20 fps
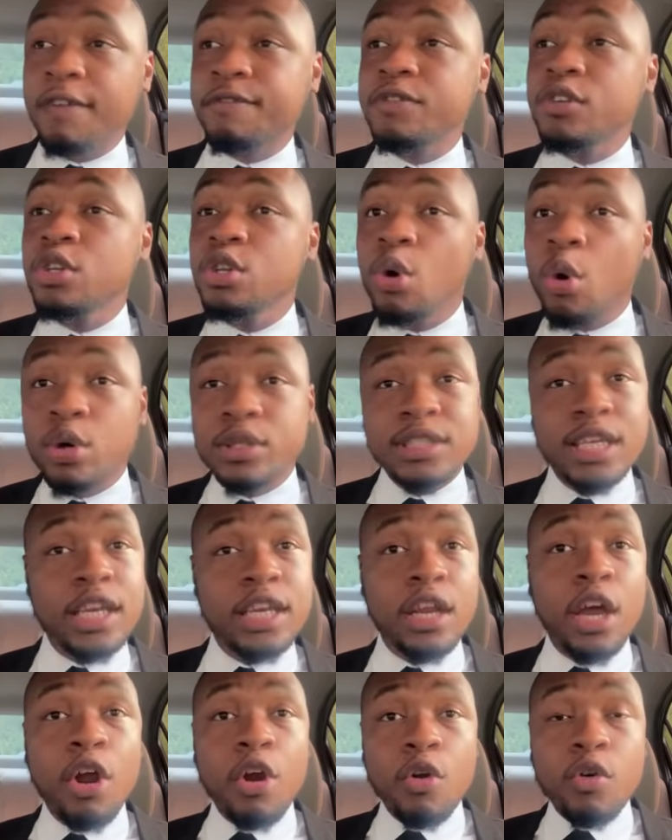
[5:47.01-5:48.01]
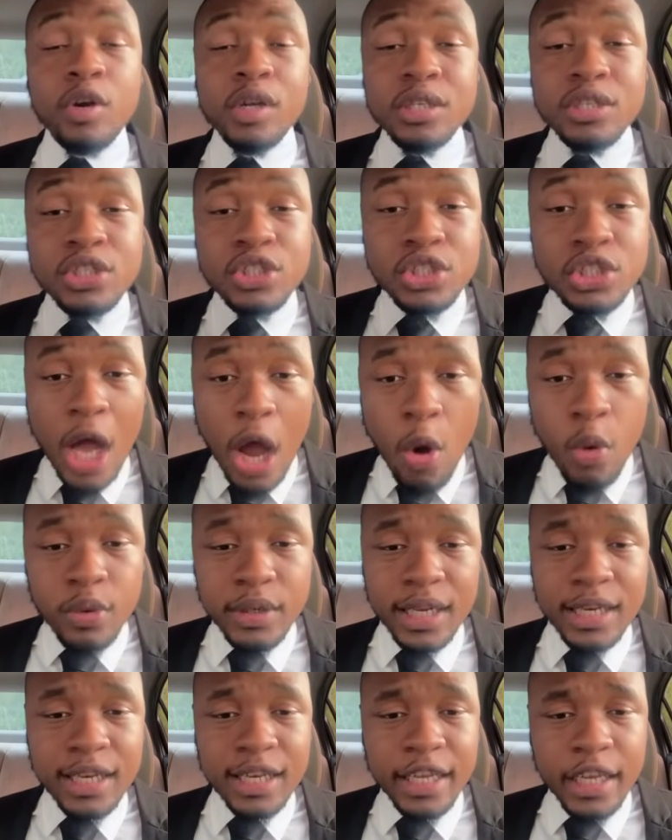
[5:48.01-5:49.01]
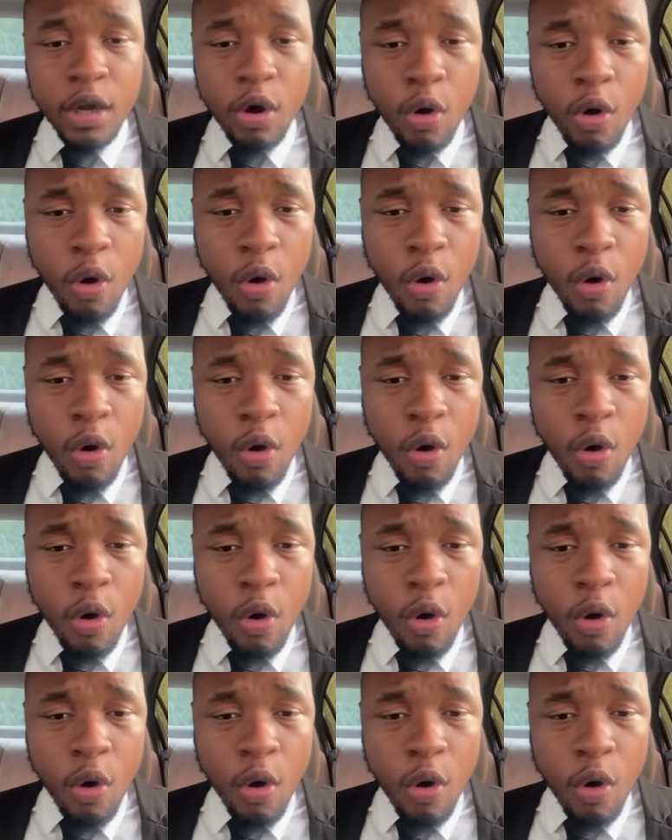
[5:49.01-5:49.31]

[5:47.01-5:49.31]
have noted resoundingly